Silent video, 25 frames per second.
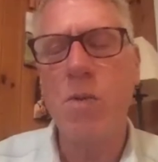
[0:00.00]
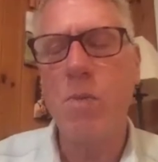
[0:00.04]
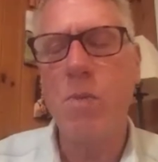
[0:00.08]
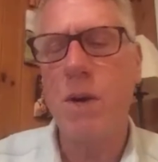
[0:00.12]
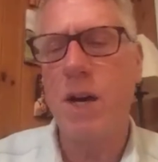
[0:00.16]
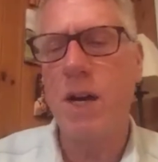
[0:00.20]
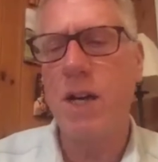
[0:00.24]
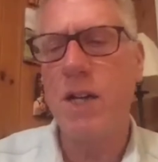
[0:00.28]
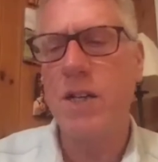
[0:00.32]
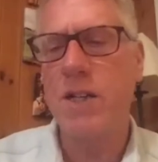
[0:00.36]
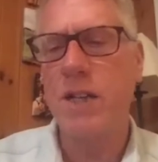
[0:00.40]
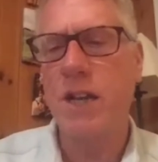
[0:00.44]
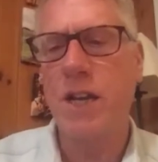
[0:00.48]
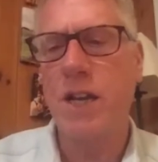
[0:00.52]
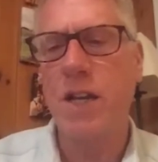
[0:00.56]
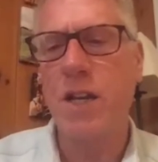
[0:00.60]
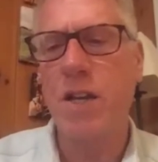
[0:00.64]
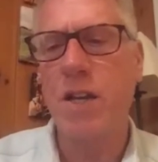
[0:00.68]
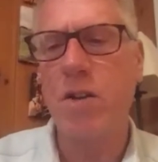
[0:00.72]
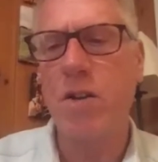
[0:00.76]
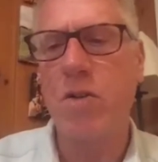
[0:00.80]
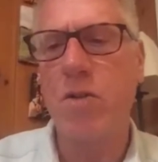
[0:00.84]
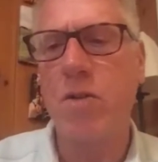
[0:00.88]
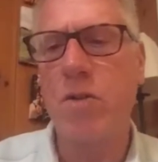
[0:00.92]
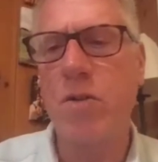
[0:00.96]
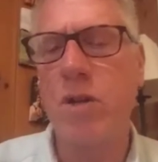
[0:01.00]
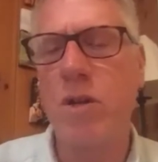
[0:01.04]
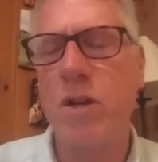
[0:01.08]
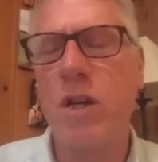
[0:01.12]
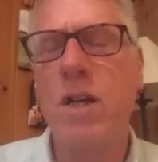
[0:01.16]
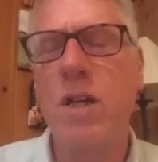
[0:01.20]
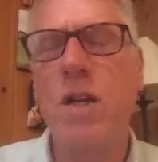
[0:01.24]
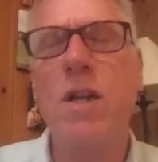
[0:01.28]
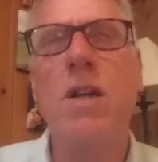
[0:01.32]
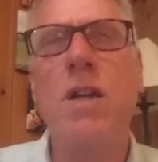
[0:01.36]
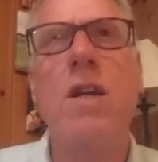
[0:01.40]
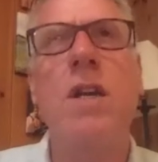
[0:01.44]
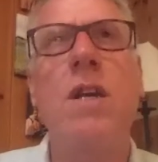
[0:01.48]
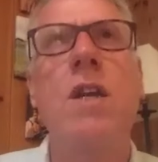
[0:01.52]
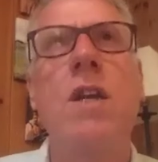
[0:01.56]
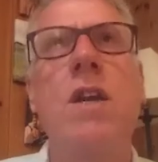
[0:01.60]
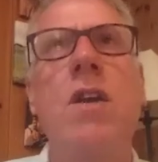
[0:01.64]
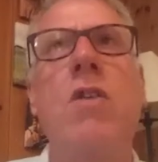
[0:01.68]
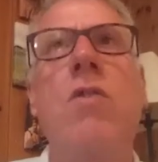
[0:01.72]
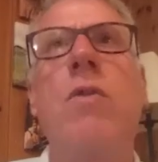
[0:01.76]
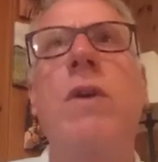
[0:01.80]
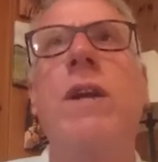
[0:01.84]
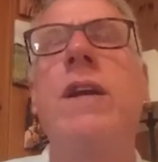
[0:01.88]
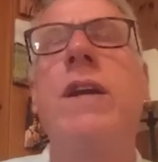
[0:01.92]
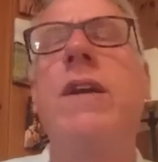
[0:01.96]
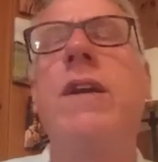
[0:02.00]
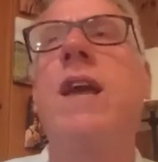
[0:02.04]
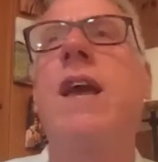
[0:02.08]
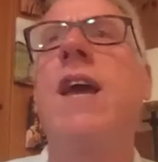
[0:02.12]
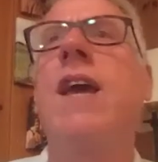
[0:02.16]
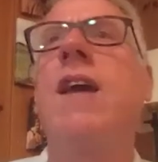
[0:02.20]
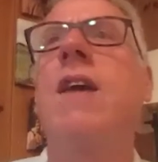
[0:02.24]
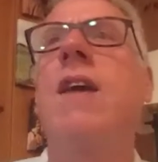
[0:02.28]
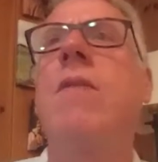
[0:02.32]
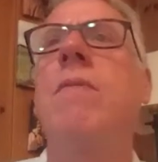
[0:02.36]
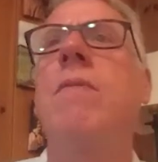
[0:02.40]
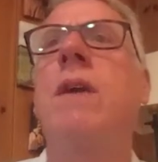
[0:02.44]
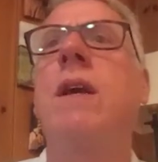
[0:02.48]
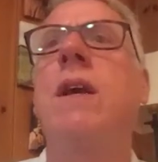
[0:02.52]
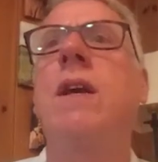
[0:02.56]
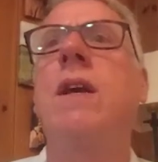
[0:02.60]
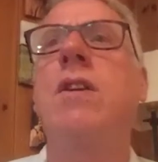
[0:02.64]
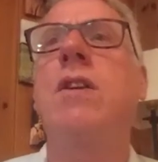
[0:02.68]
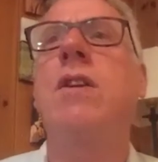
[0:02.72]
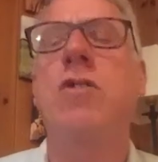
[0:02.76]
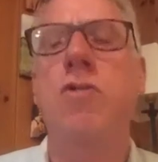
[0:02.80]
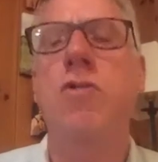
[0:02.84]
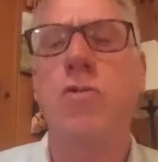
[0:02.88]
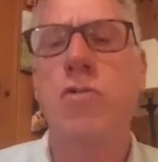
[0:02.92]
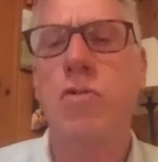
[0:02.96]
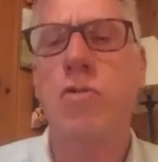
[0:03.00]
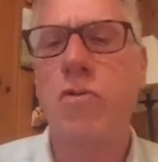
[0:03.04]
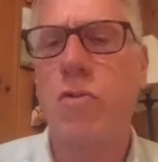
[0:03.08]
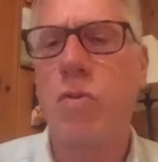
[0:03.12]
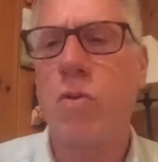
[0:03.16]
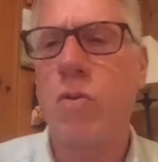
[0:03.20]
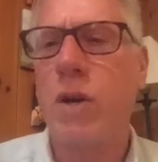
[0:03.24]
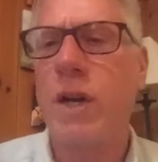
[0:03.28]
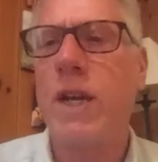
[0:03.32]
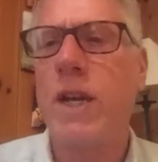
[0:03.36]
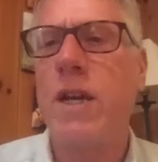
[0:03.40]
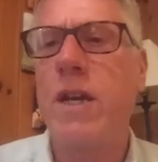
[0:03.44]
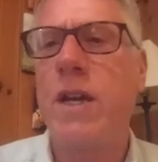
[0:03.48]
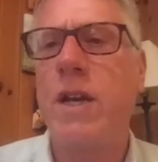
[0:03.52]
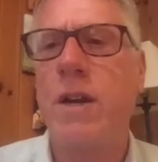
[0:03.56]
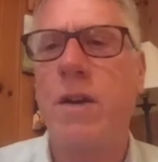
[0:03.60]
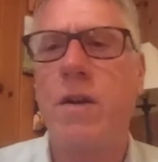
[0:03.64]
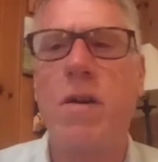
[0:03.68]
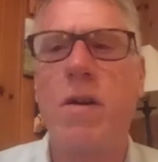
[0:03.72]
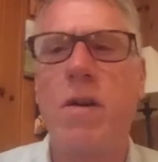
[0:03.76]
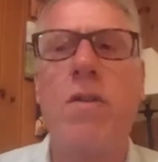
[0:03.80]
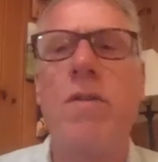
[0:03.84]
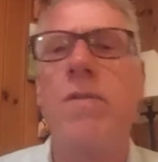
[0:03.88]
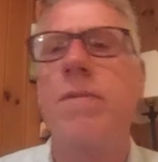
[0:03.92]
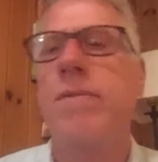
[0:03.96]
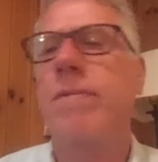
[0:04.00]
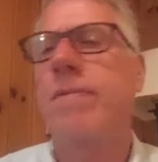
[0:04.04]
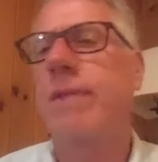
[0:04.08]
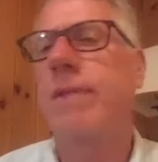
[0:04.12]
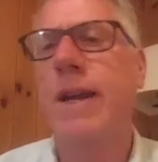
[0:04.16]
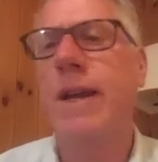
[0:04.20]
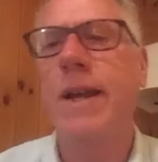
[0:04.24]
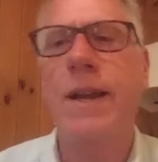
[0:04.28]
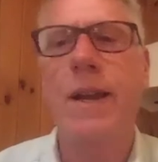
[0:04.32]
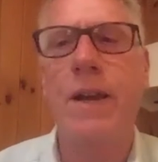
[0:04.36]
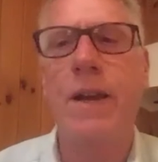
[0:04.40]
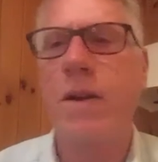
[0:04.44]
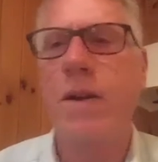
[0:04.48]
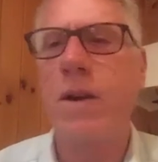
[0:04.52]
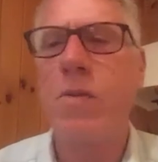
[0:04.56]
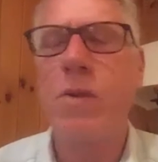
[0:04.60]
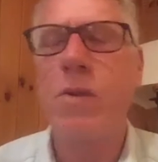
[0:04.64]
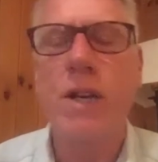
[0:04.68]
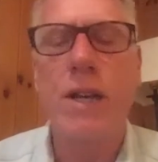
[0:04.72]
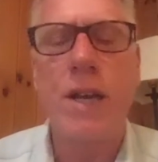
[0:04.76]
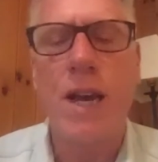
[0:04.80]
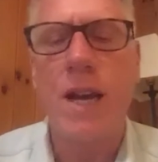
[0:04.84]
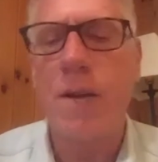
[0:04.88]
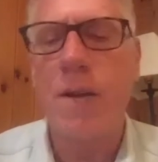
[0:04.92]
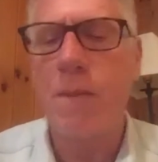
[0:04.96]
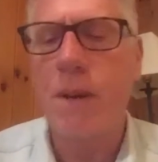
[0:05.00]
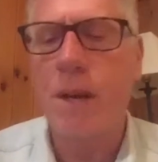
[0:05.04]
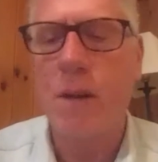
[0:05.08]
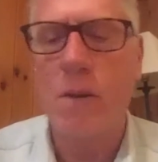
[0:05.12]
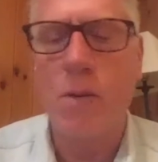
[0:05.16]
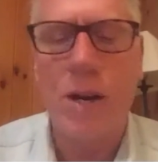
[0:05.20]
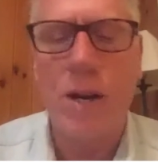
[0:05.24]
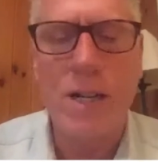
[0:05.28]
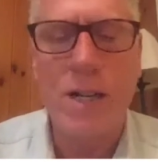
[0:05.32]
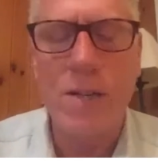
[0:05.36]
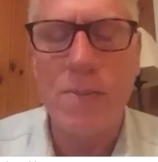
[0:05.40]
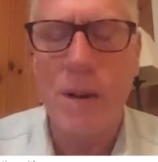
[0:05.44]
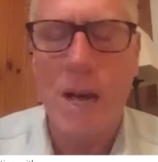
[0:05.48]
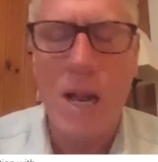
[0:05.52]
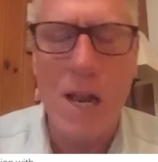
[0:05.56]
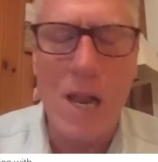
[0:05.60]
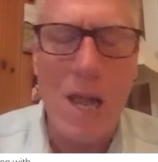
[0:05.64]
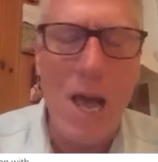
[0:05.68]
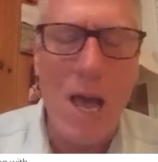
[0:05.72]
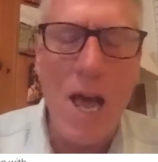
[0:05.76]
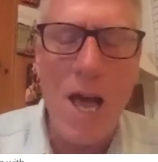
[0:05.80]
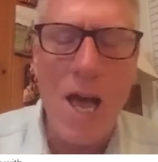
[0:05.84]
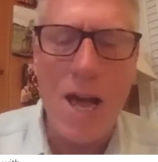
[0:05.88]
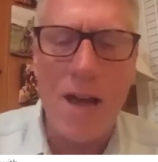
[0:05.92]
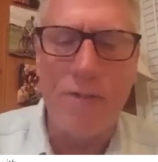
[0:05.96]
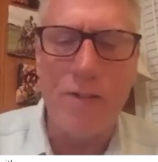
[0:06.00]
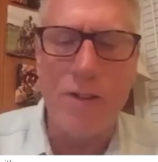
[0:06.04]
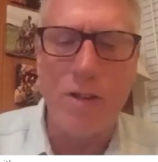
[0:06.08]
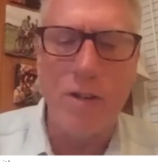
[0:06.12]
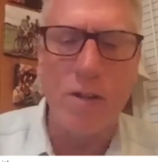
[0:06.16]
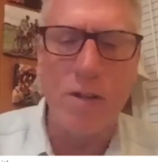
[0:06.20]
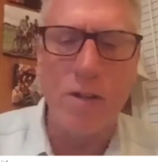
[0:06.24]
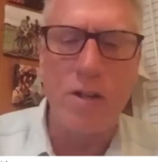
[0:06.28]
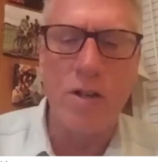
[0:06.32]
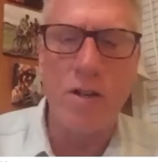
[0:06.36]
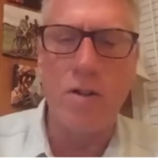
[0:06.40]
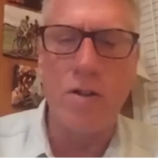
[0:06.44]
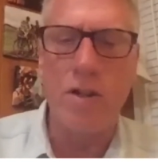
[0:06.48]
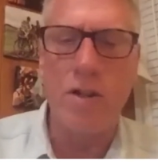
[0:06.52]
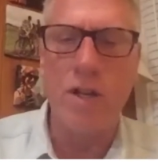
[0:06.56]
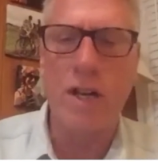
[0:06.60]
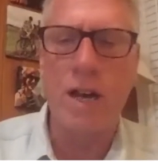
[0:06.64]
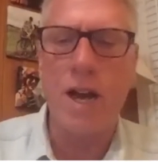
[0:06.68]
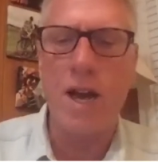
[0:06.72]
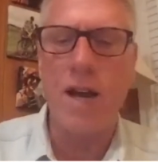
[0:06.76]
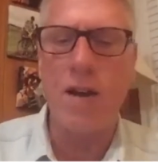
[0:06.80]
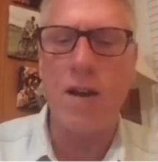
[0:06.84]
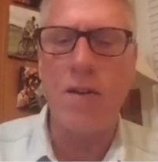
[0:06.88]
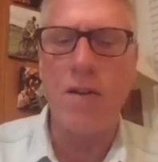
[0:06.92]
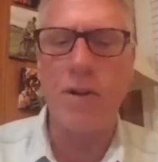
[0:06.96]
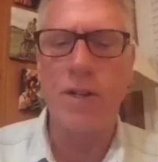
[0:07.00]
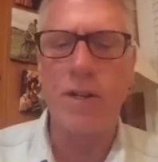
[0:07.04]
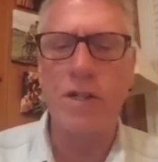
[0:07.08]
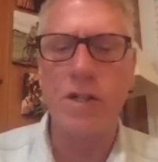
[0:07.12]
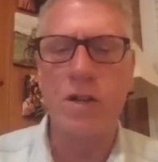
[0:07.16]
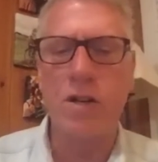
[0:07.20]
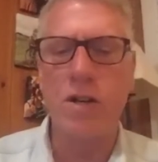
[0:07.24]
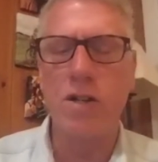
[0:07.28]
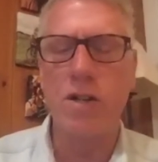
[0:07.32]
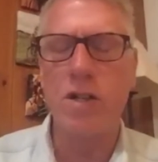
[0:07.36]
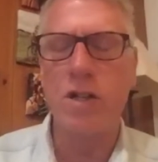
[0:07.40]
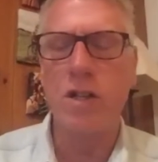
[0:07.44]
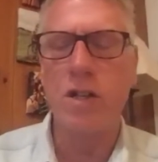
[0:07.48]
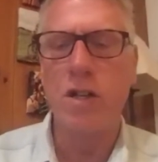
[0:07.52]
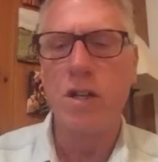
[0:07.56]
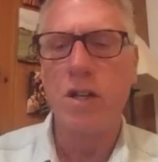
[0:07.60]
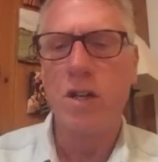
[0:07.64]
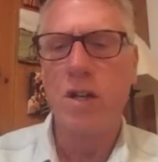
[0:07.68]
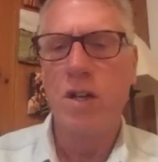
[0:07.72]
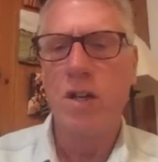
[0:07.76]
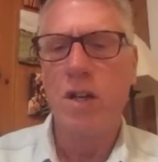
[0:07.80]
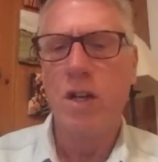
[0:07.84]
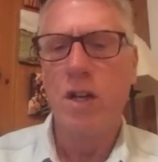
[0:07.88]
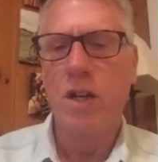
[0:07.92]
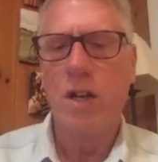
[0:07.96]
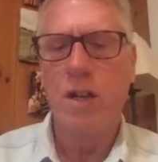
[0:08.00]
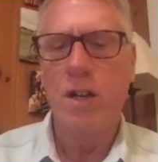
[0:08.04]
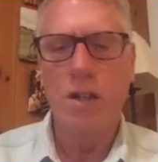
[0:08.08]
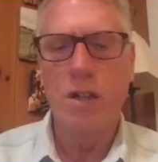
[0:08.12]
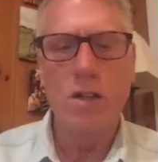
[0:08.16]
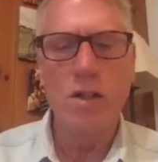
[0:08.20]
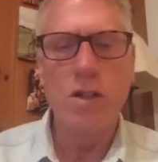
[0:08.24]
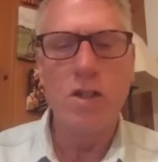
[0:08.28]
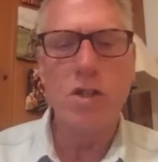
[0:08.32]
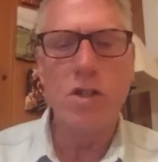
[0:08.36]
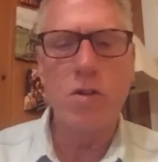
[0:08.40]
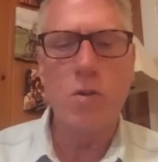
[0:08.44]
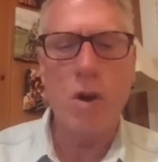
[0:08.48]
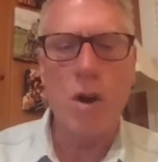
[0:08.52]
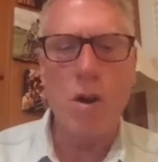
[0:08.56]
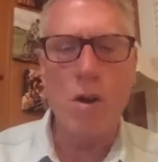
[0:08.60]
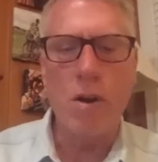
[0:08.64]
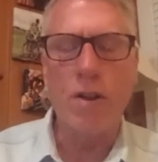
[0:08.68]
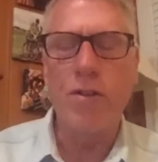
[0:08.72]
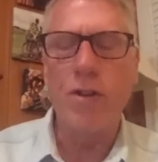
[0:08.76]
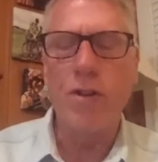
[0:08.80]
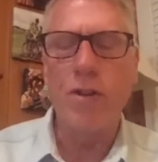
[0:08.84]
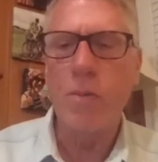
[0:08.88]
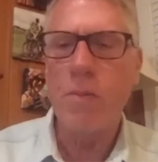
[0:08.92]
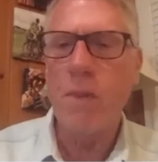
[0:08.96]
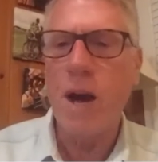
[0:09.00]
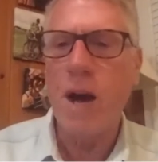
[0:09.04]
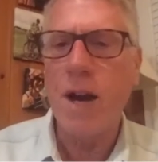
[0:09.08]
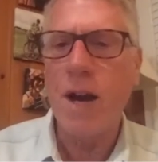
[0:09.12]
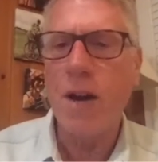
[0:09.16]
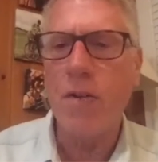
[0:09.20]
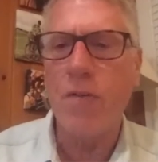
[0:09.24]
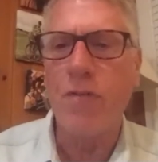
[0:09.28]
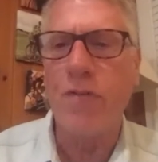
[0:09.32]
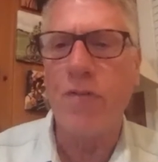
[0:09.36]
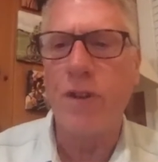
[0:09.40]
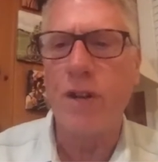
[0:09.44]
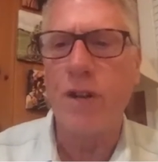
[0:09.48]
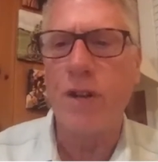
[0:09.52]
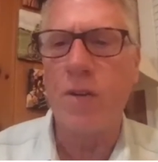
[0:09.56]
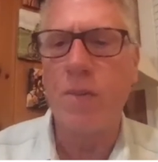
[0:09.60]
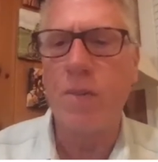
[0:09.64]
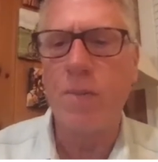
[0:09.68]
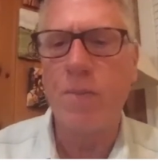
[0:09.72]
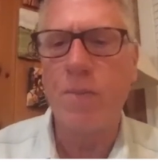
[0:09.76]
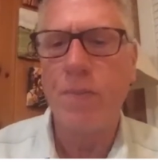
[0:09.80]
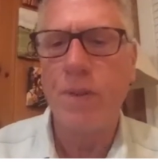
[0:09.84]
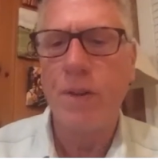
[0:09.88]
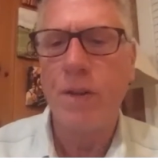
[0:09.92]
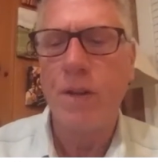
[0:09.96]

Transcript: much that you it, you know it would have taken me twenty or it, it would have taken me the rest of my life to do the kind of research just scrolling through microfilm.